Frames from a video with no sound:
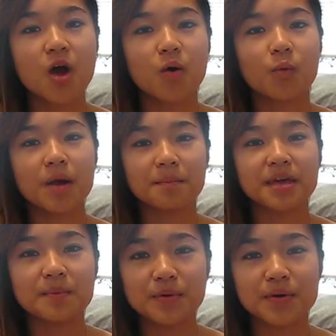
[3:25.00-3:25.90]
When
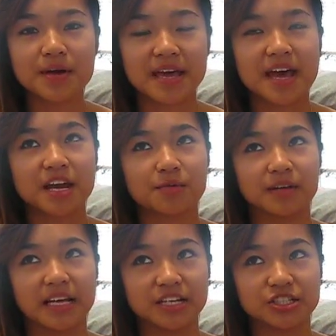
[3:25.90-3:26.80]
people get in a
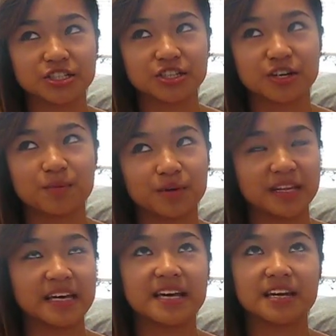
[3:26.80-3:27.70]
relationship, when
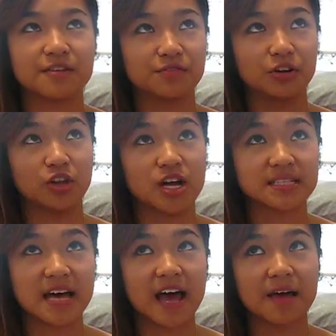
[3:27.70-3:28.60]
they get in it for a long
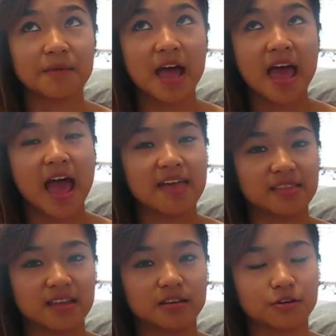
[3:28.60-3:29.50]
time, and
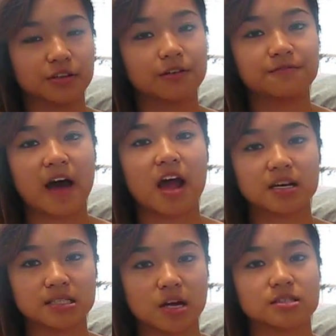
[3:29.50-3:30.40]
then, you know, the fire
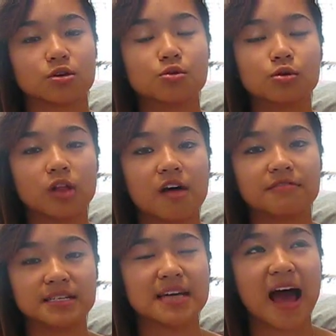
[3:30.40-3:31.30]
starts to cool off
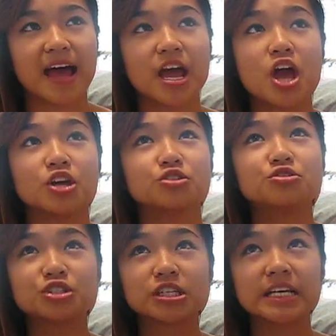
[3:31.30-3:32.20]
and die,
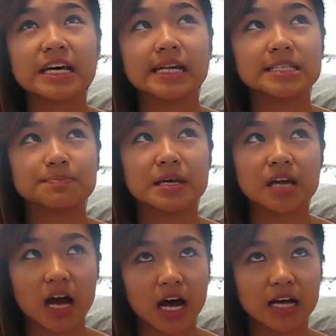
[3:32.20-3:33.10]
usually it's
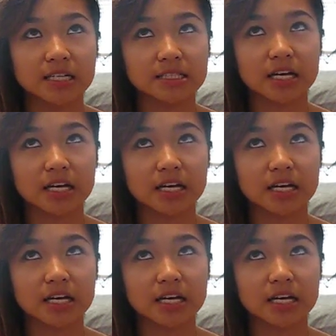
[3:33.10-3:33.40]
because